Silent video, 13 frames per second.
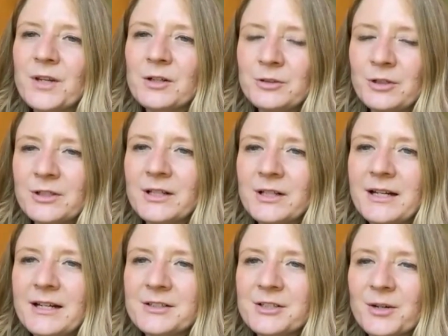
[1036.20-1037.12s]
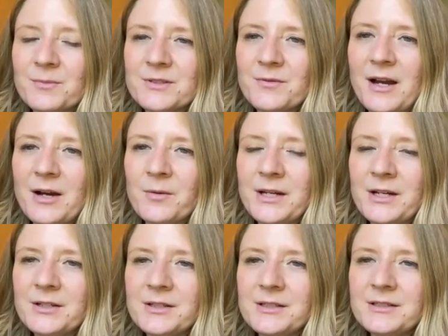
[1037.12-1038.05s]
look like in terms of how we
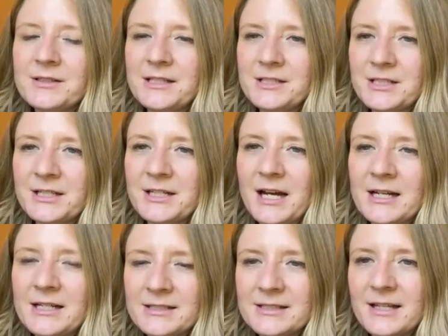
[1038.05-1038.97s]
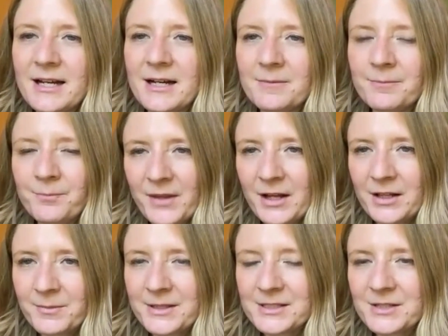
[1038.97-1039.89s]
could digitize
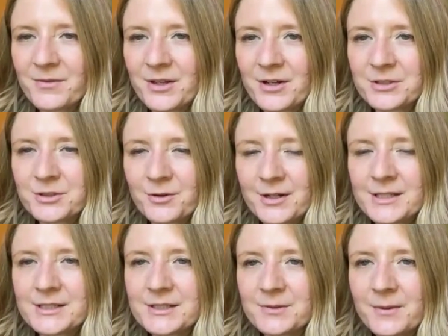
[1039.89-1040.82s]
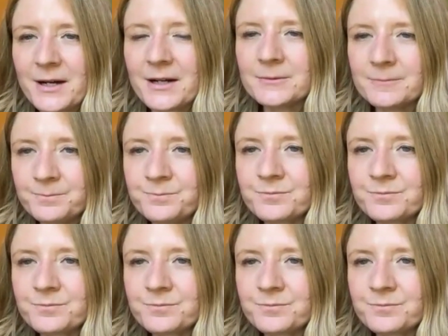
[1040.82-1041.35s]
elements of their stories as well.